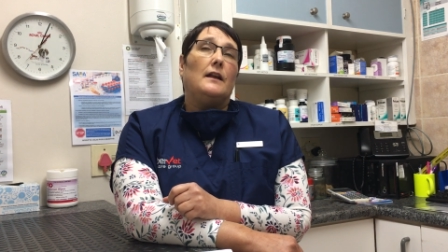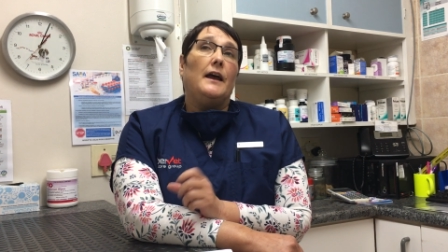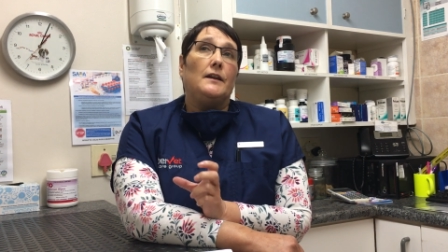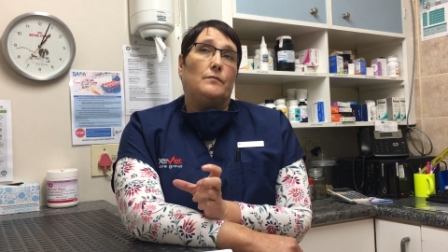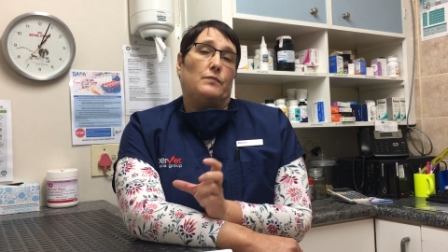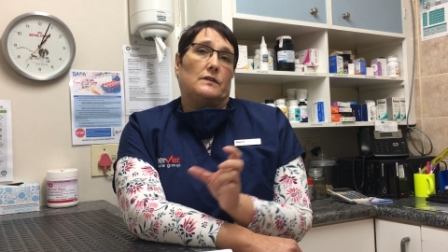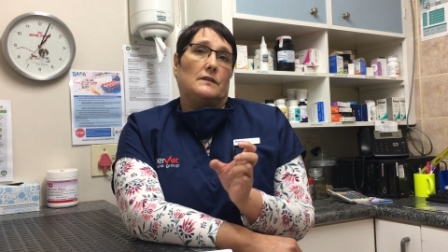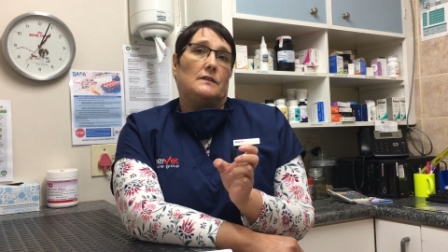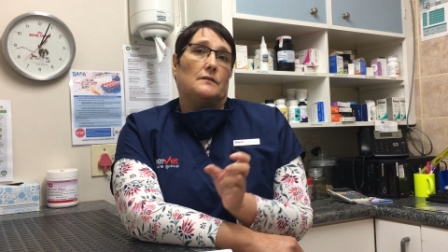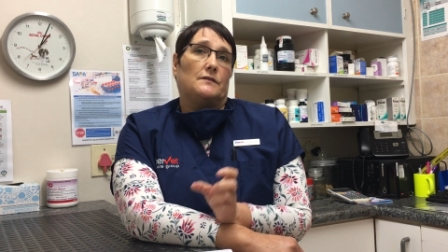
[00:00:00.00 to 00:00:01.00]
8
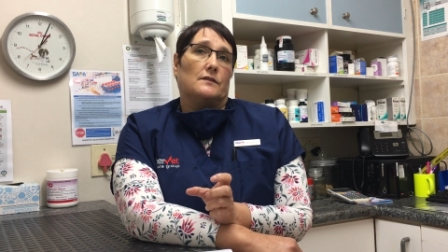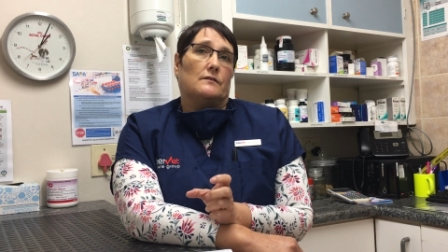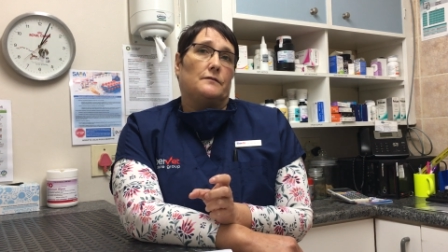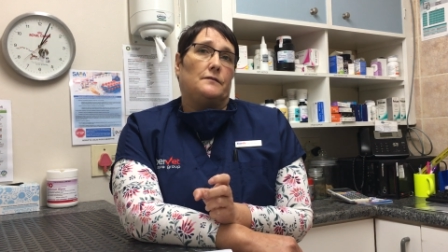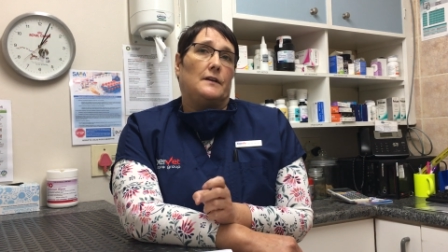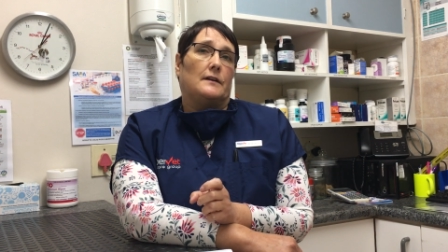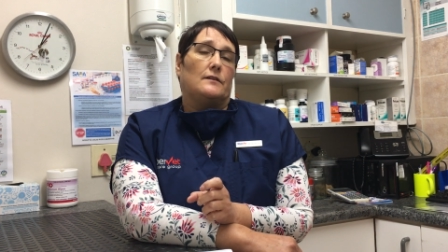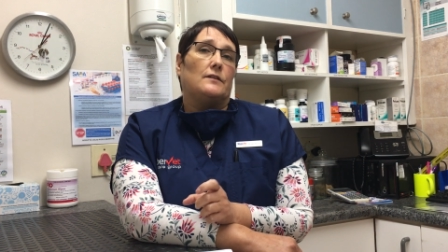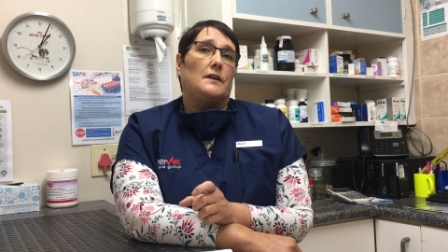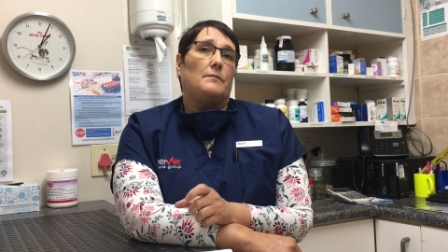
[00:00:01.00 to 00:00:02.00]
positives of
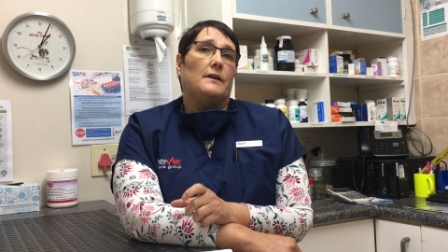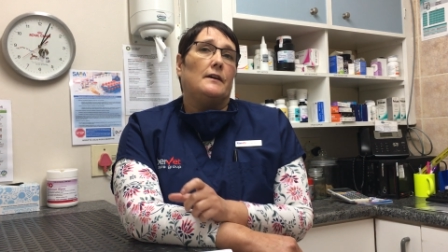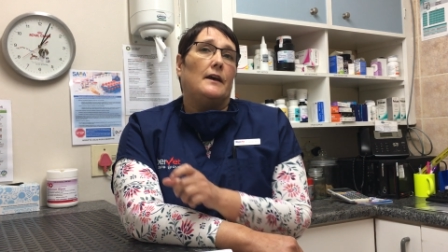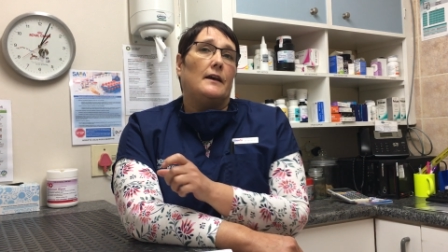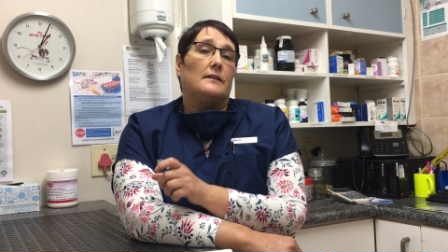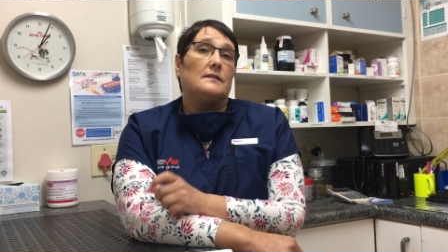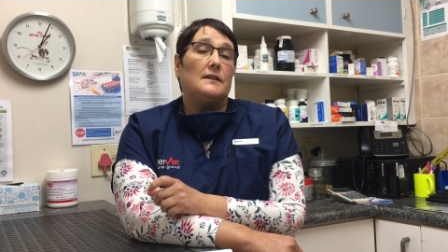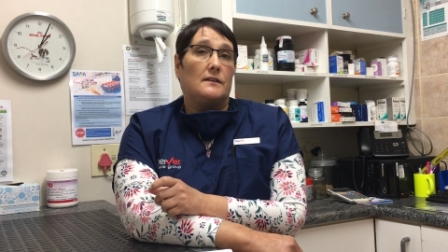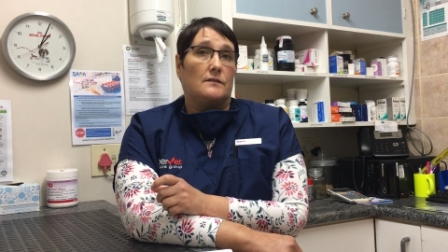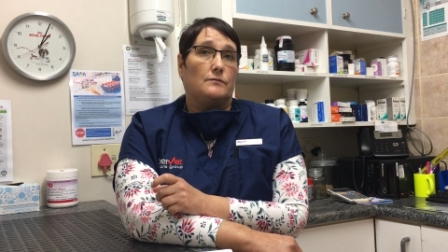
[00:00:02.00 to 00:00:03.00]
feline leukemia and
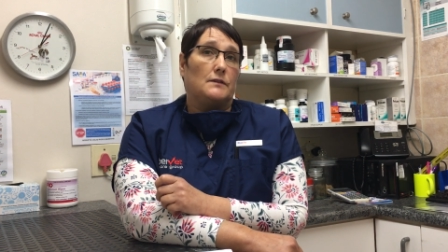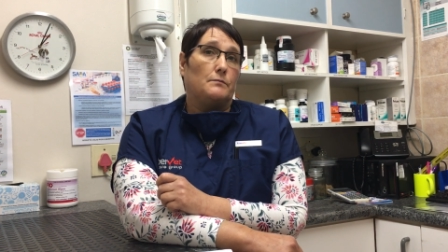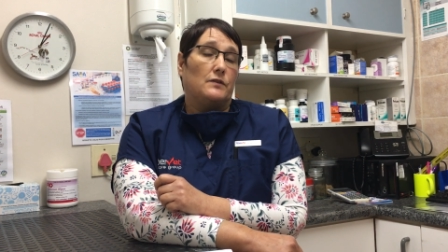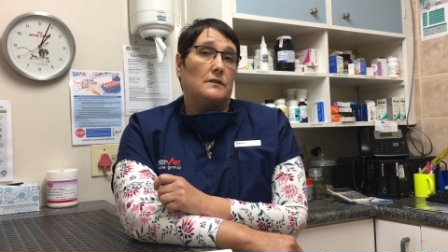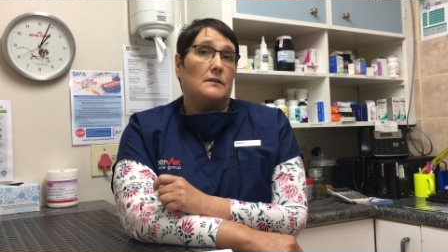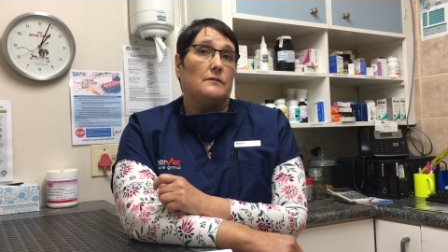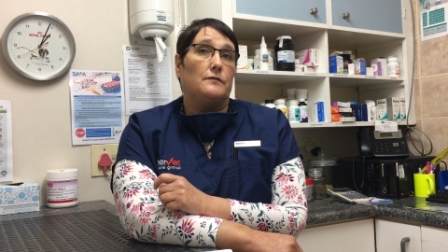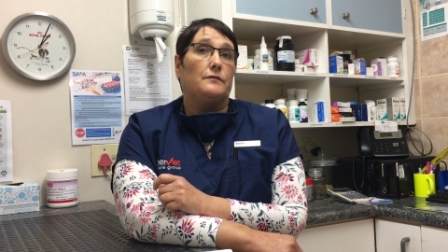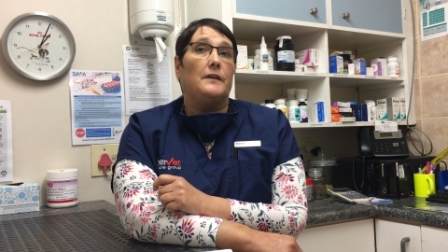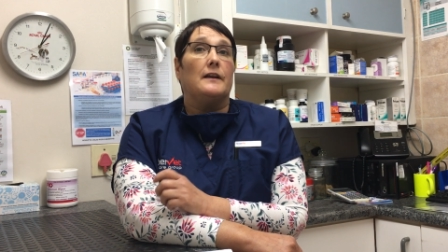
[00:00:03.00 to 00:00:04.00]
6 was positive
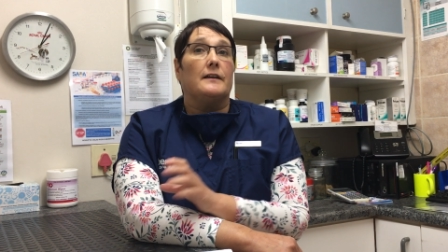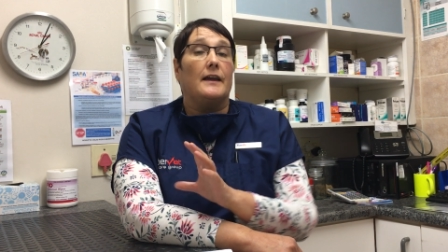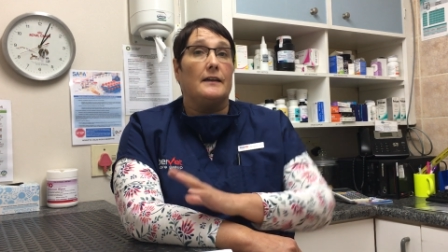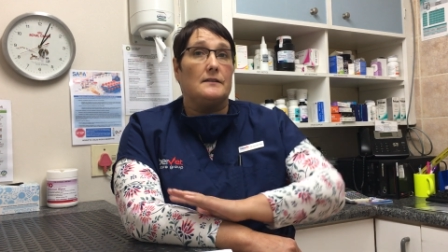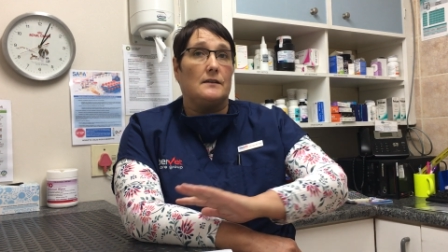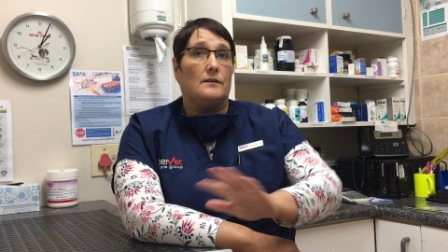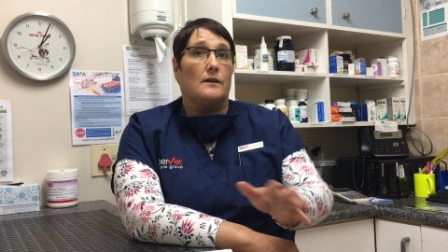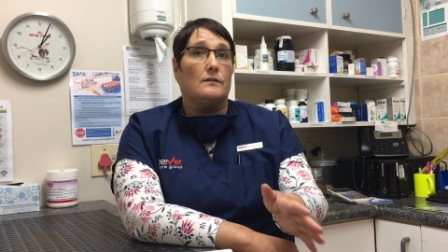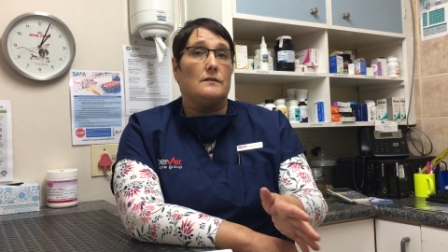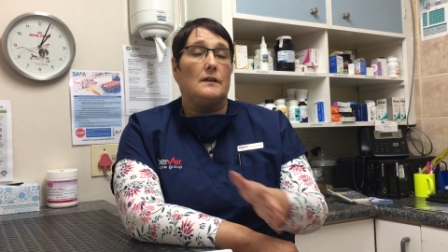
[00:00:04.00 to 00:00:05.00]
for feline AIDS in
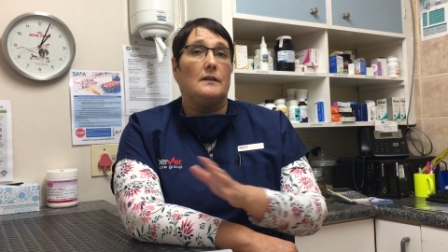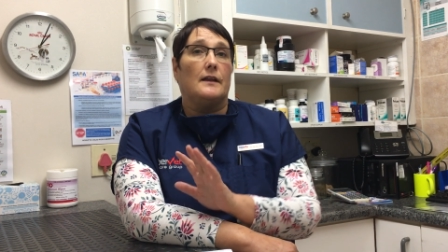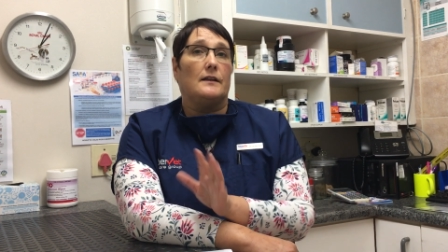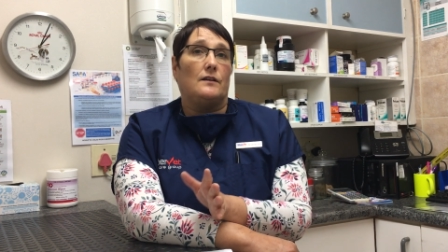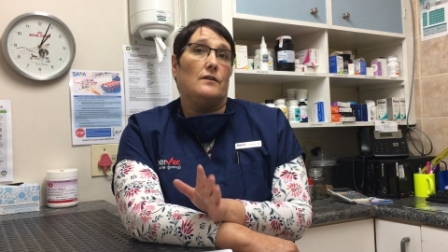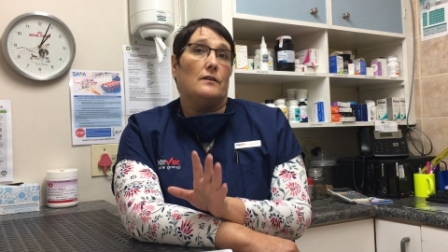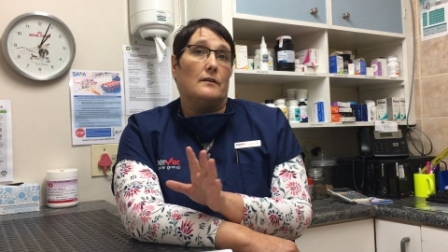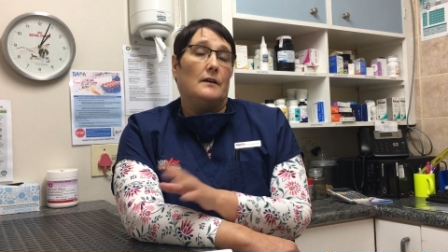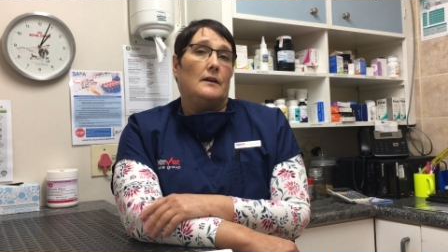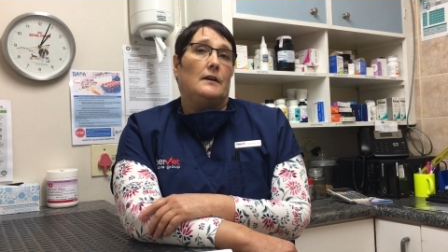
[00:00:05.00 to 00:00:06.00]
that year
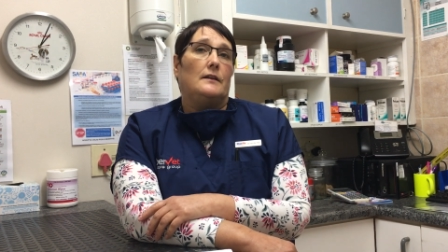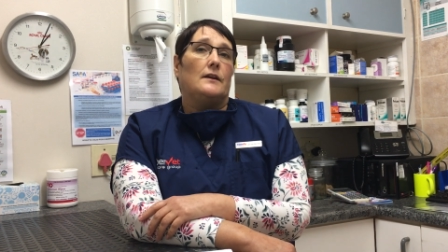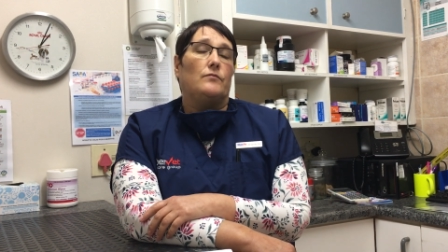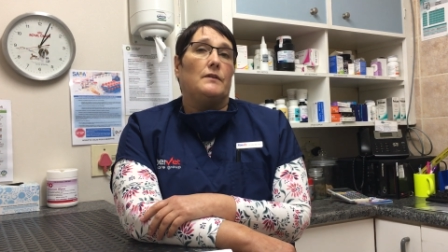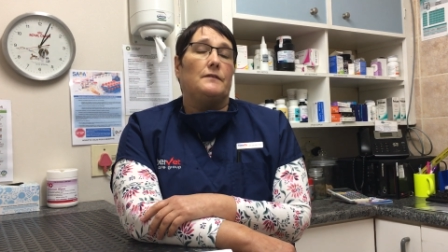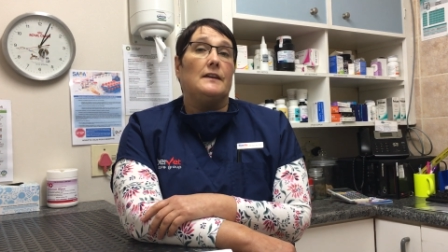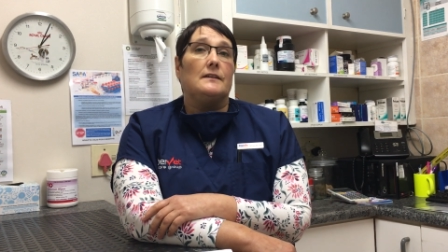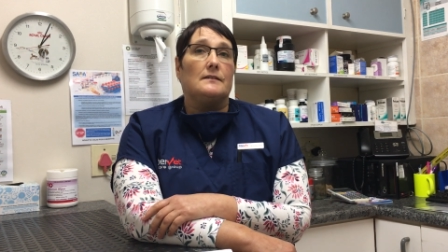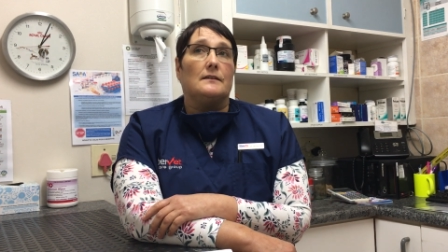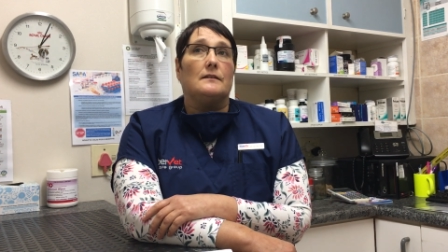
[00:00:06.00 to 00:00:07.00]
that we've
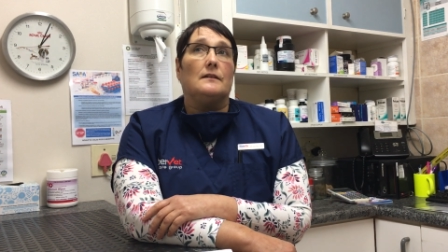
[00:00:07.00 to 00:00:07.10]
tested.